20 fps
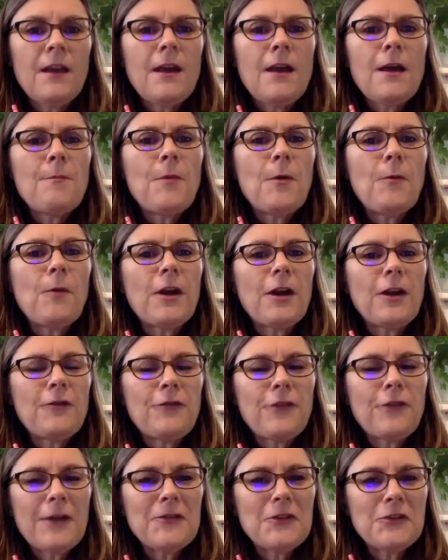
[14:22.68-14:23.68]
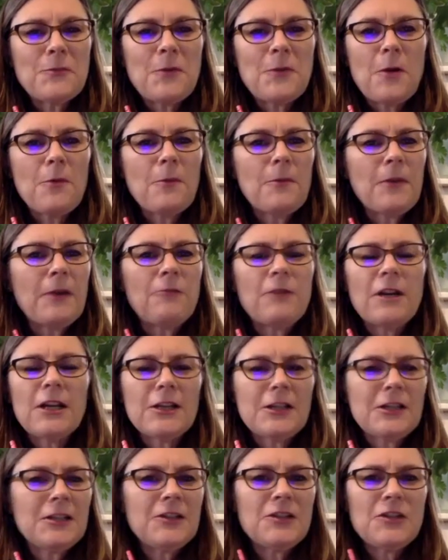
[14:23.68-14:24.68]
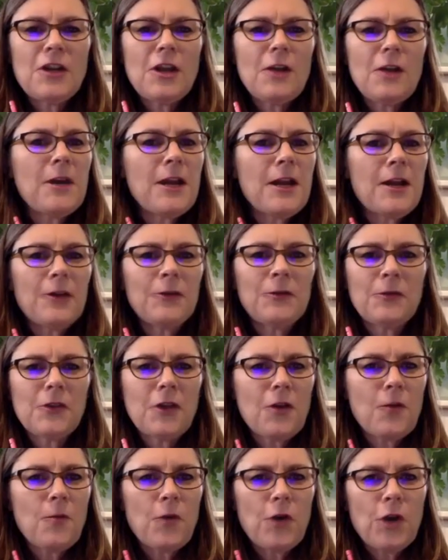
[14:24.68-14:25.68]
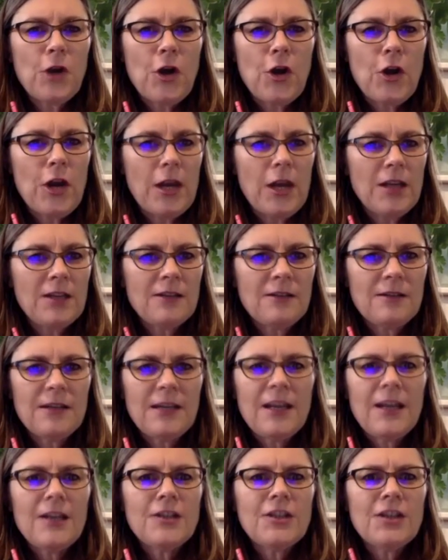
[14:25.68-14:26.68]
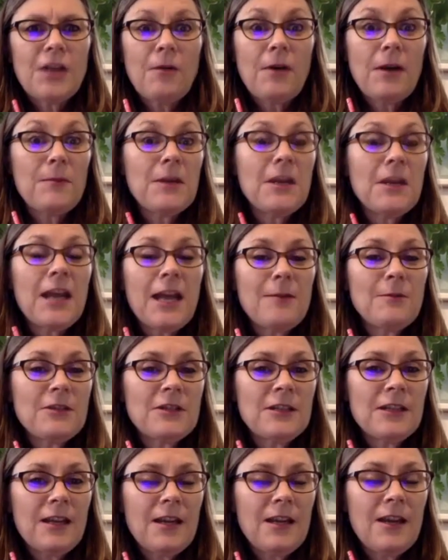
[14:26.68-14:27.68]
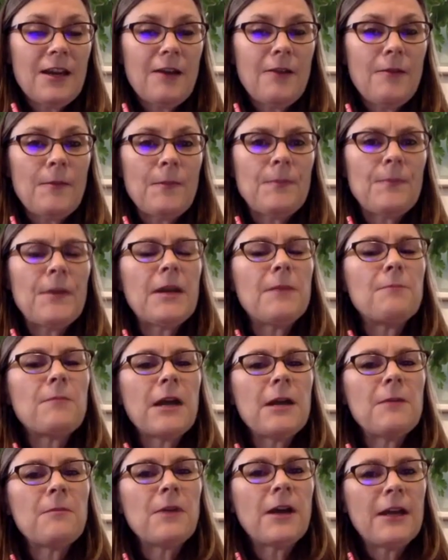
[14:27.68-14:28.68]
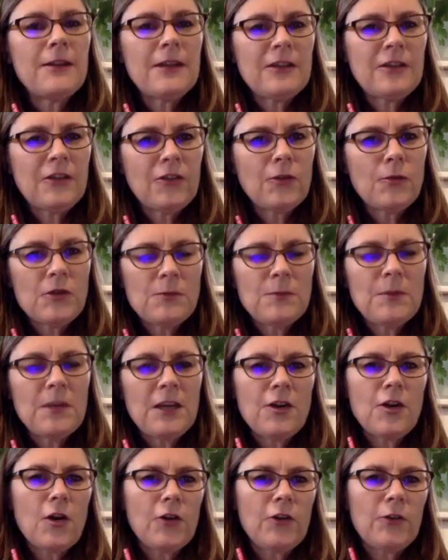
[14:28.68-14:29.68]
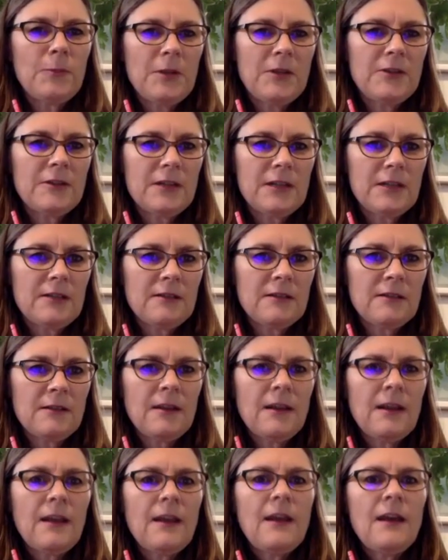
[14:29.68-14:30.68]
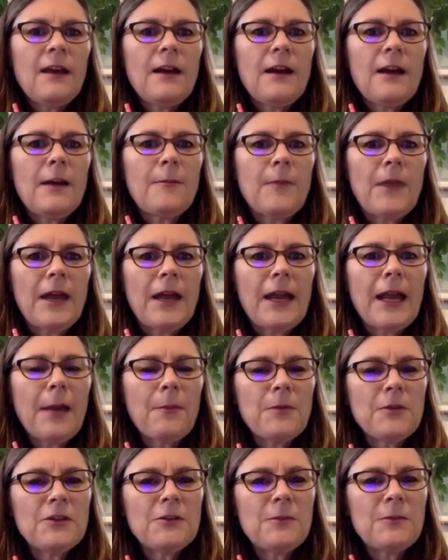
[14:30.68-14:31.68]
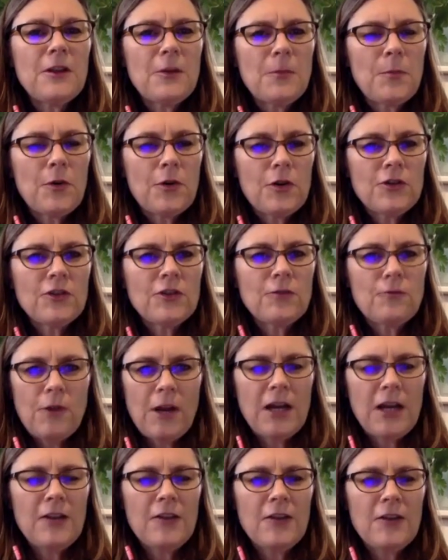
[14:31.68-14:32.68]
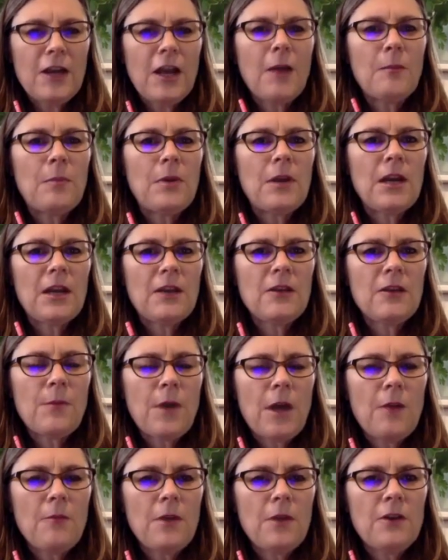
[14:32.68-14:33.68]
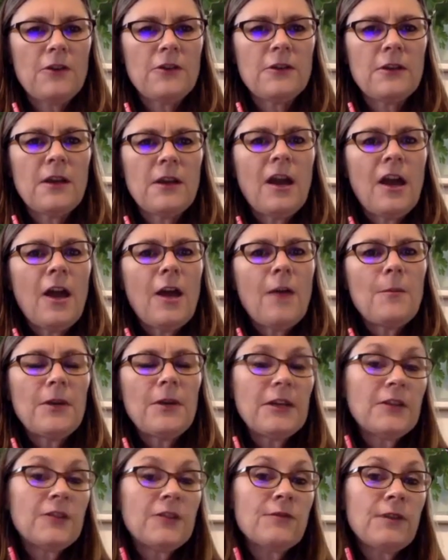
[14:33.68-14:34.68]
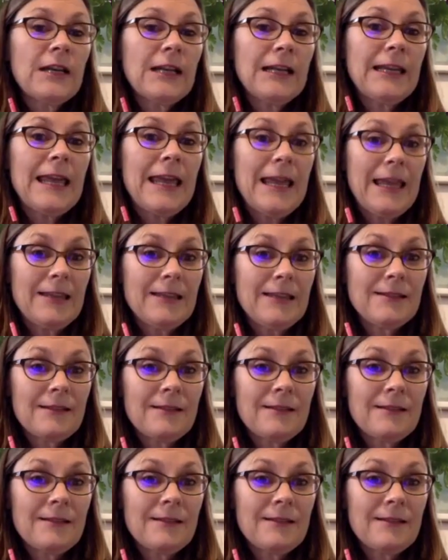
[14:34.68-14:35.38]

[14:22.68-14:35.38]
But when I found this problem, I realized nobody else was going to work on it. So I became a CEO. But in my mind, this has always been God's business. I happen to be the person running the company at the moment, but it's really his.